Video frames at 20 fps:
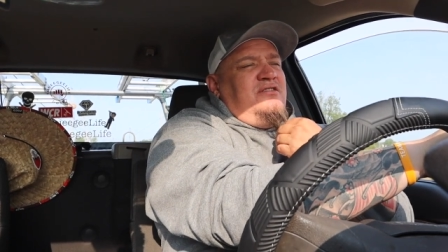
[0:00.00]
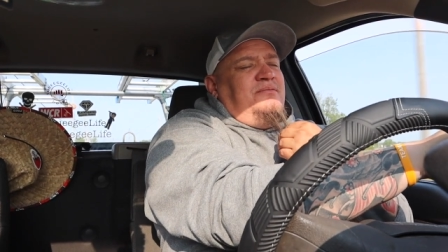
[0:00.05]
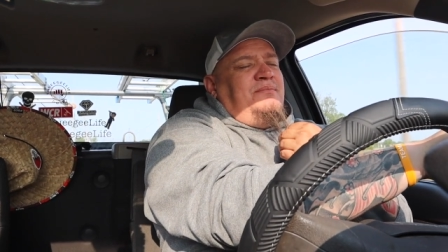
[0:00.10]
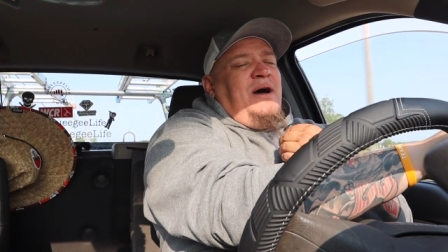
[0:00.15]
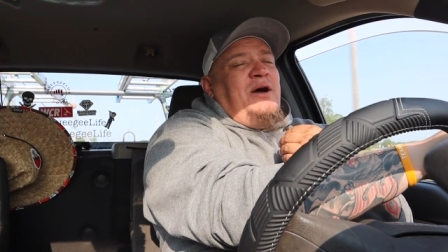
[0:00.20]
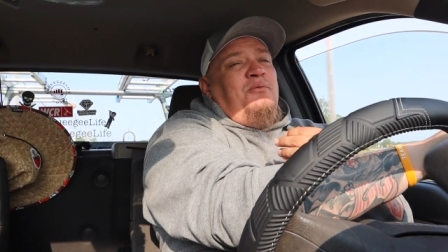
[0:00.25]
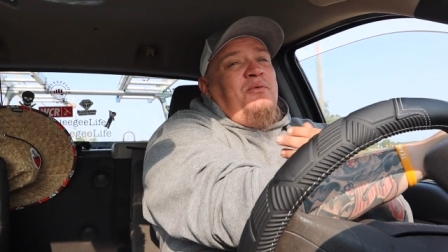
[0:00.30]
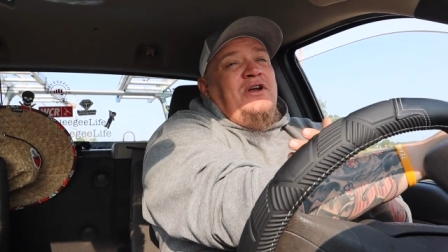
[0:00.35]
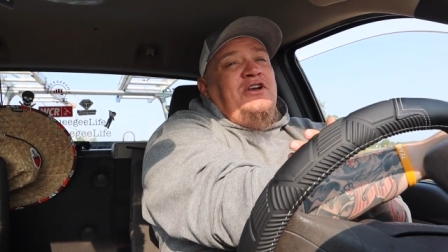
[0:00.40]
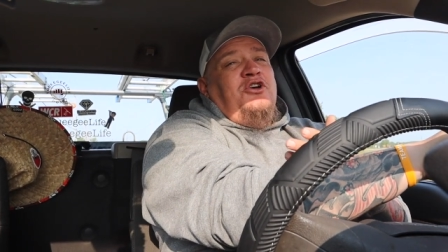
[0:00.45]

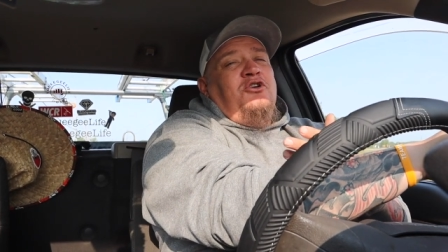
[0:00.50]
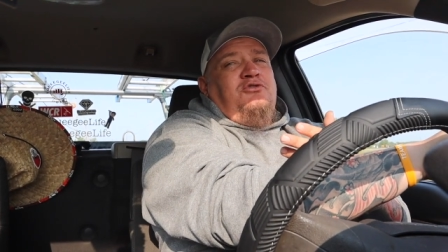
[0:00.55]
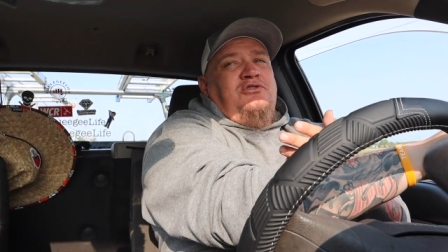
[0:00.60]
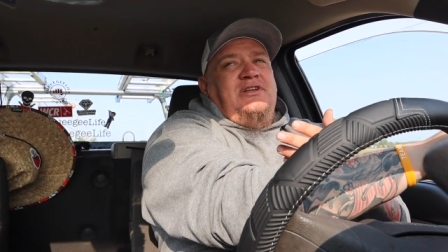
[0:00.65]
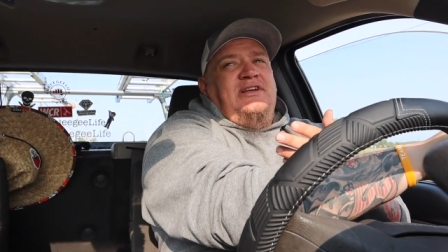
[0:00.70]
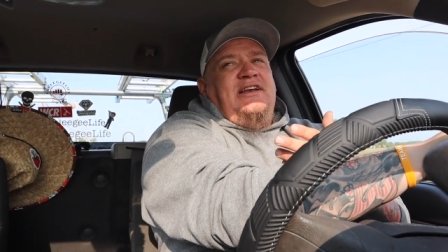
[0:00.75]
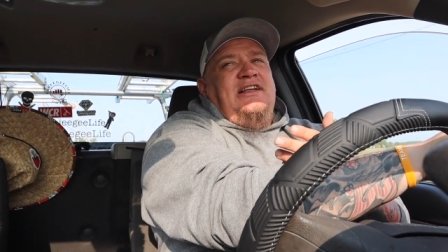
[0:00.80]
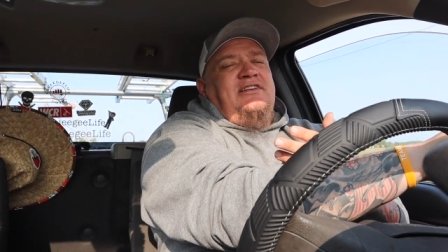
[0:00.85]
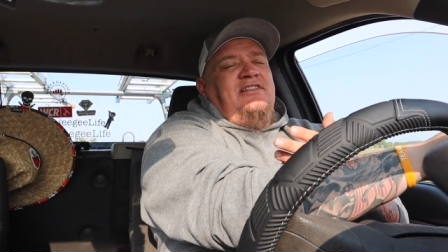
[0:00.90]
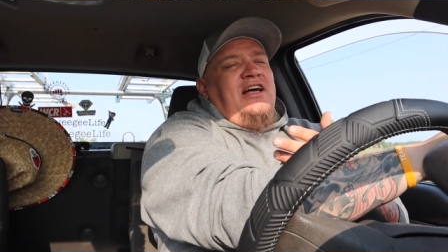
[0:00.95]
my window
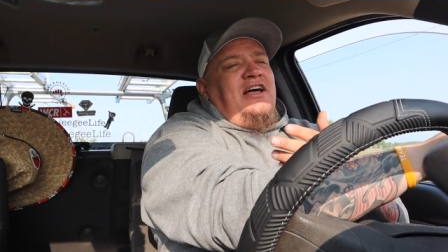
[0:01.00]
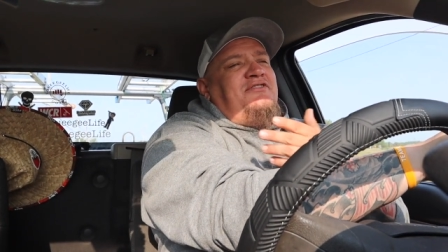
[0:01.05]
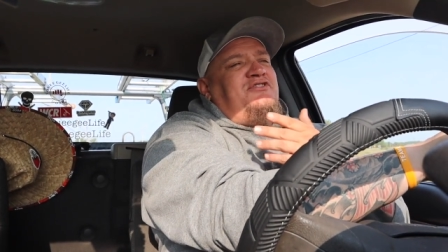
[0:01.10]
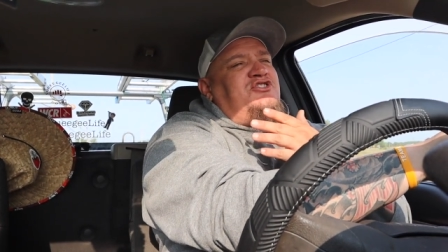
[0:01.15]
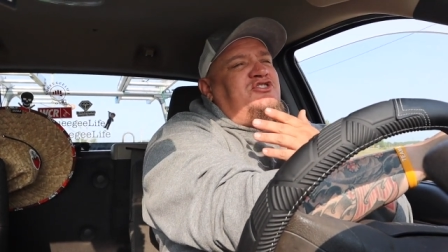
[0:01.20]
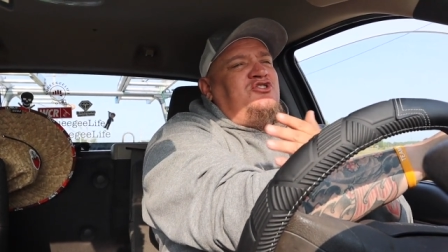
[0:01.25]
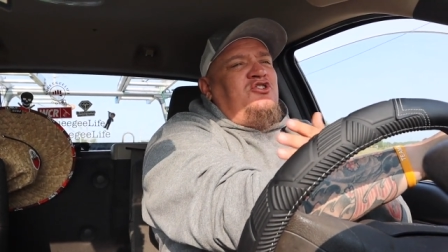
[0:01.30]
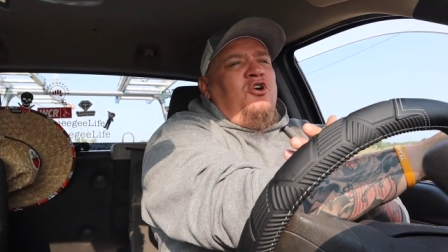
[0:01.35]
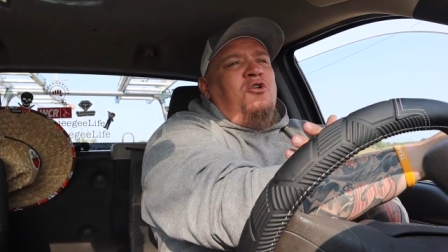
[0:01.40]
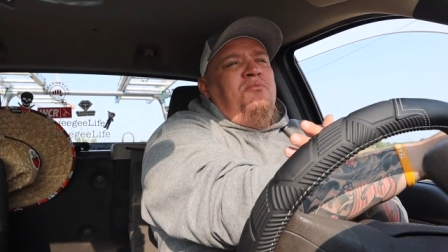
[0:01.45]
cleaning life
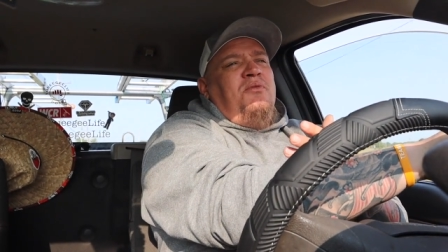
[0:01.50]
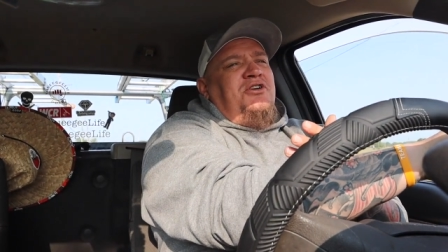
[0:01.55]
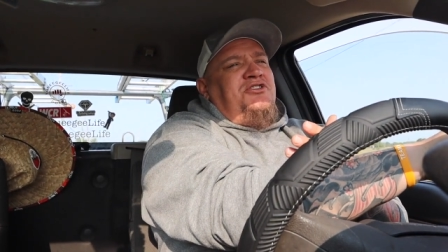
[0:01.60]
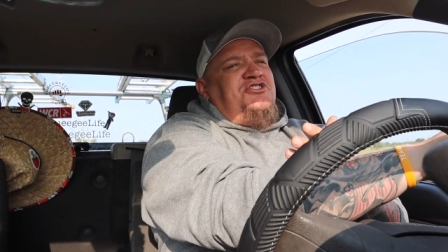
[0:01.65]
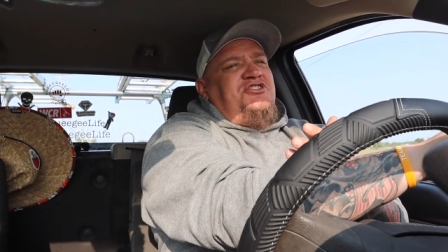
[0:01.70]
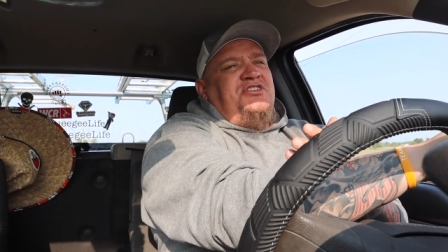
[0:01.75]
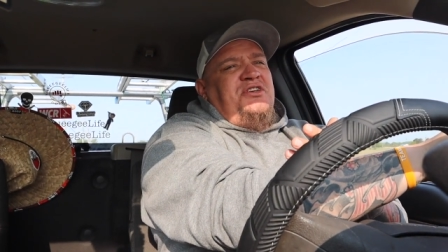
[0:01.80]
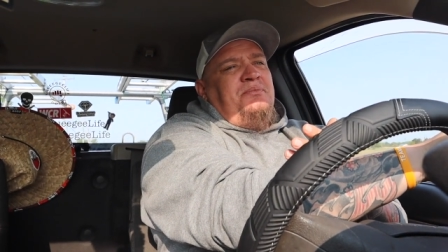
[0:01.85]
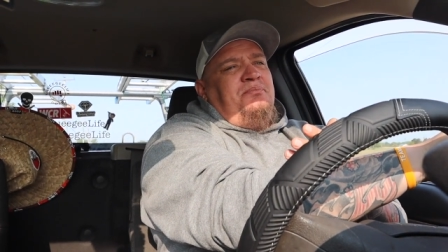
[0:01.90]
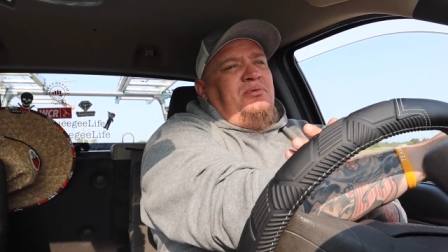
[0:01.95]
so
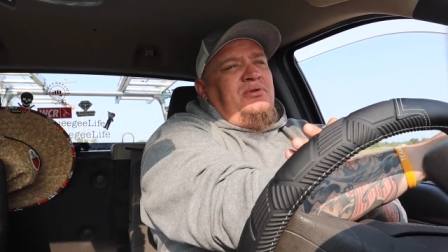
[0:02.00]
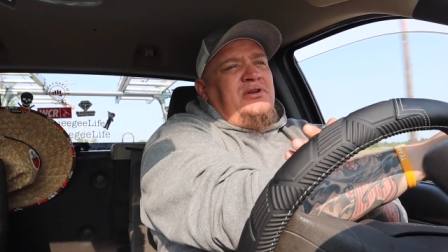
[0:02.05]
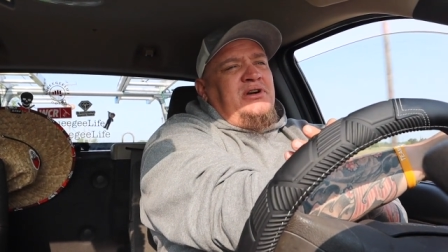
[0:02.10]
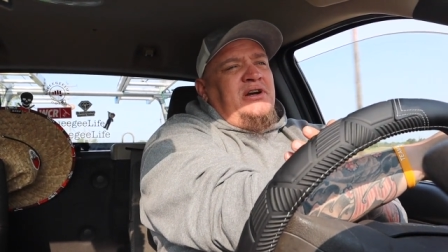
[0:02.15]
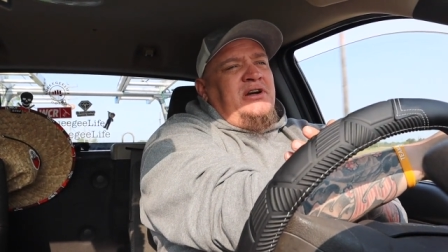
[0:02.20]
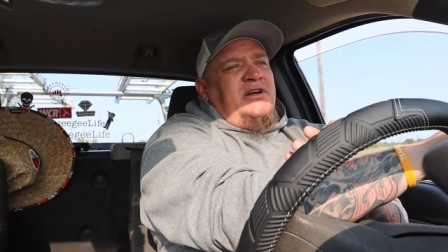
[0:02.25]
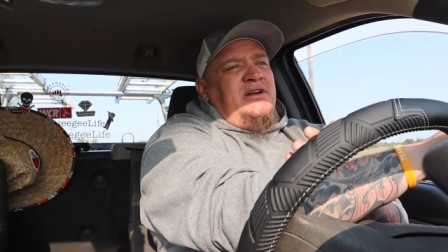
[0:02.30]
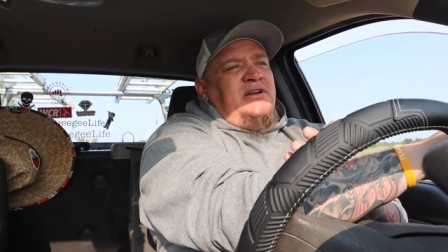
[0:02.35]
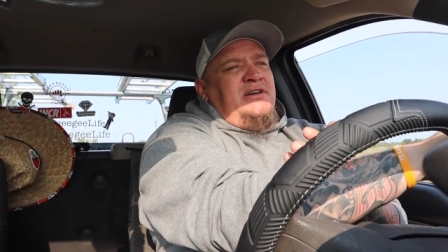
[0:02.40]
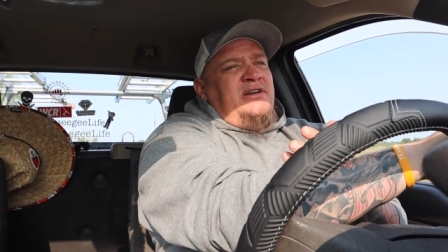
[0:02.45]
much
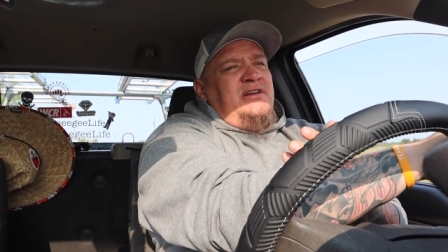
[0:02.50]
simpler.